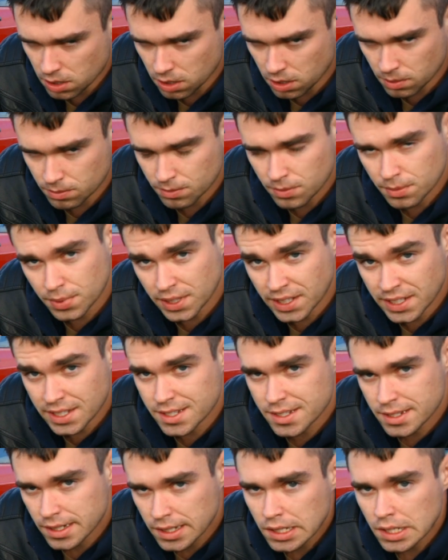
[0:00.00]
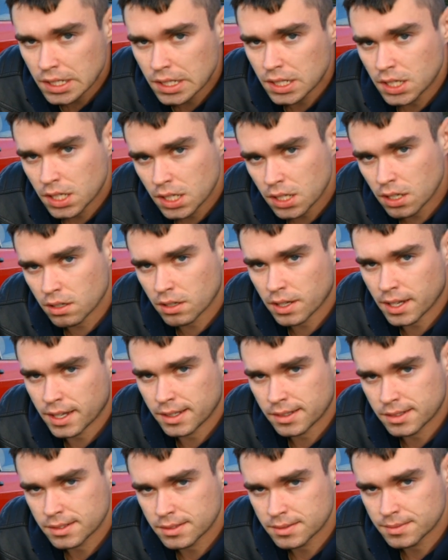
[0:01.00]
home, please.
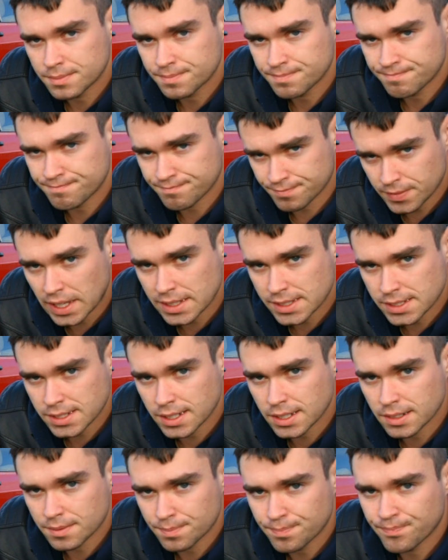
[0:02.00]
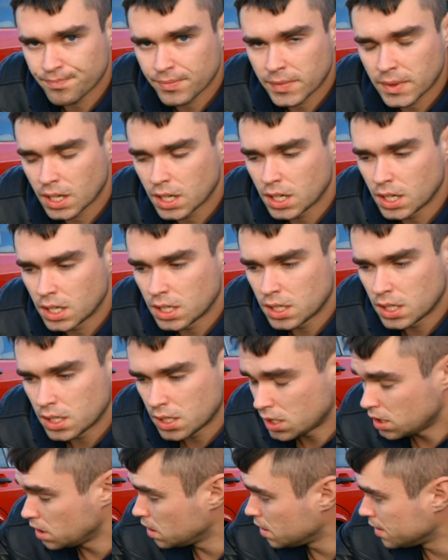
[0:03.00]
Okay? That's it.
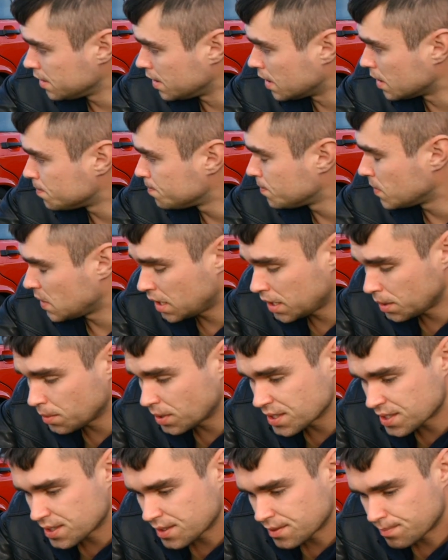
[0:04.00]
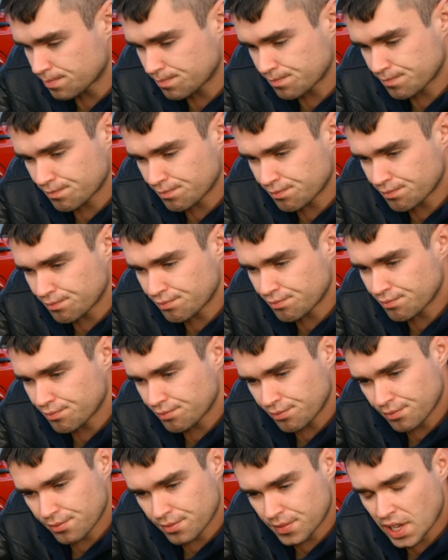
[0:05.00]
Yeah. Anyways,
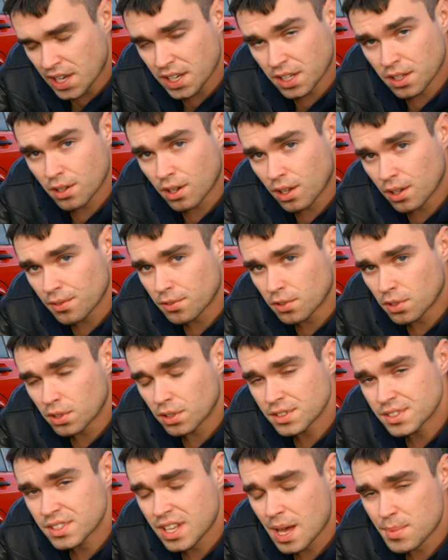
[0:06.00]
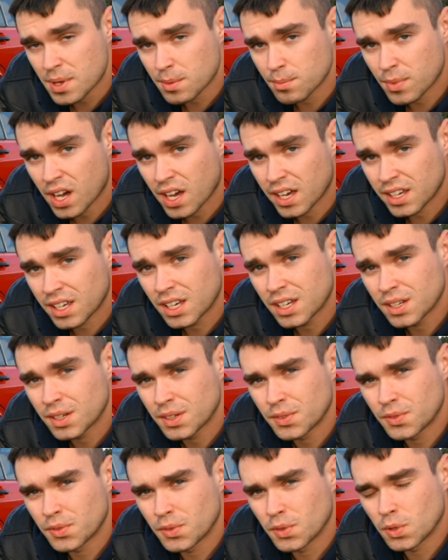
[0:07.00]
thank you all for stopping by,
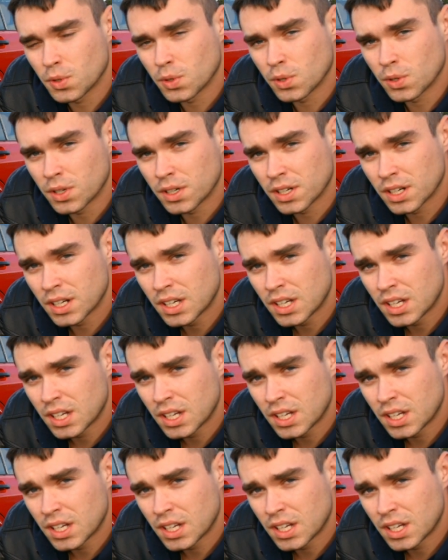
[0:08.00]
for,